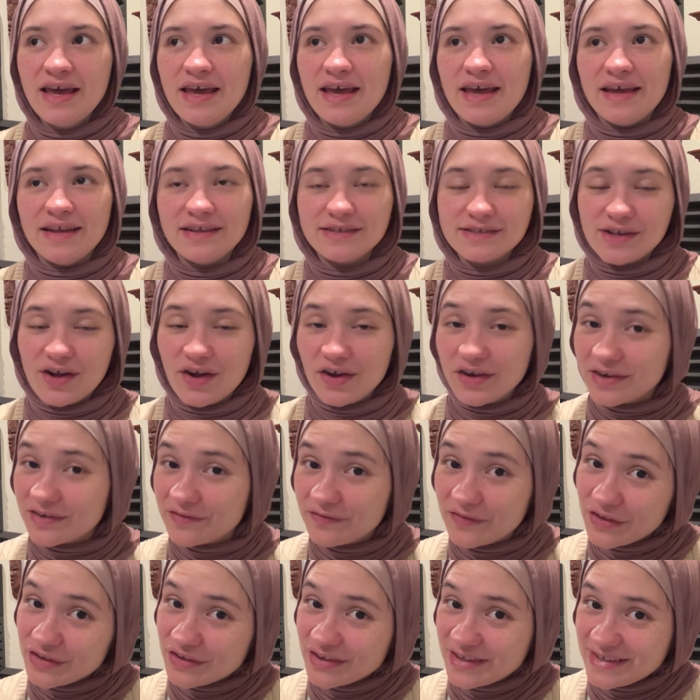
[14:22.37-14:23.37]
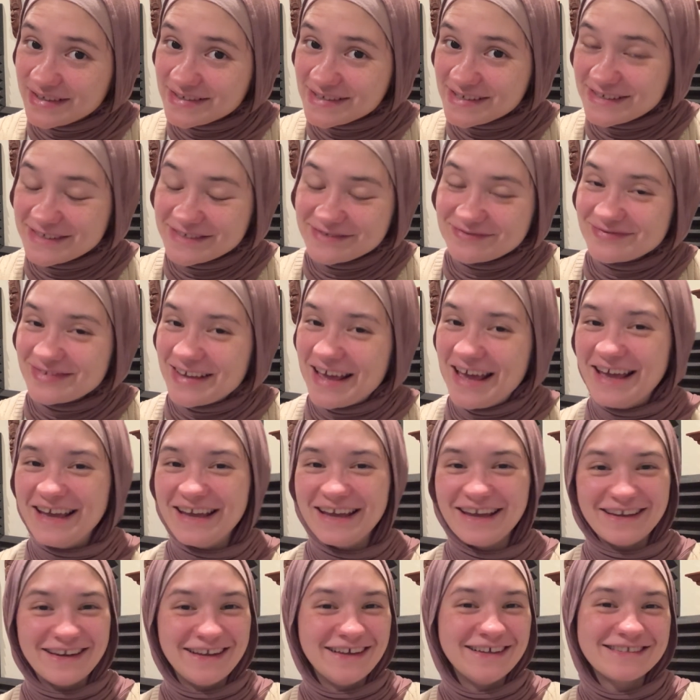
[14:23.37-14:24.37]
And it's not going to feel easy.
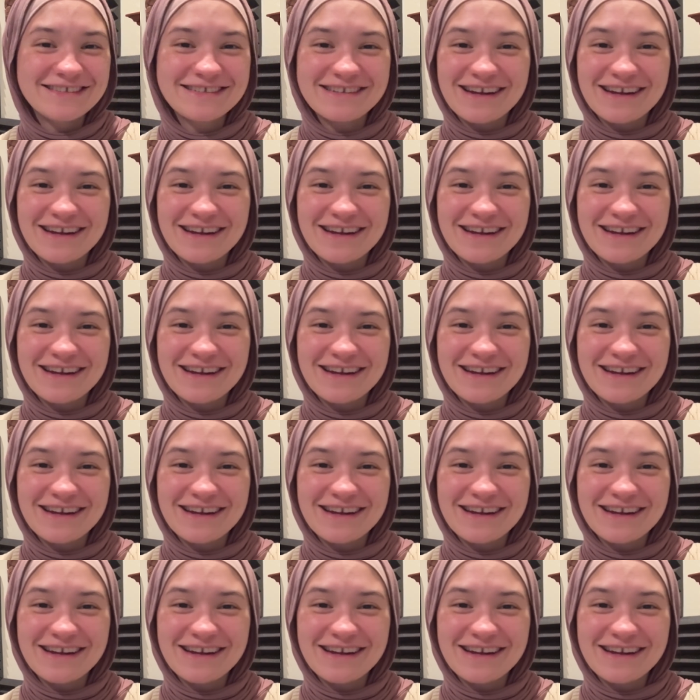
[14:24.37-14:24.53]
It's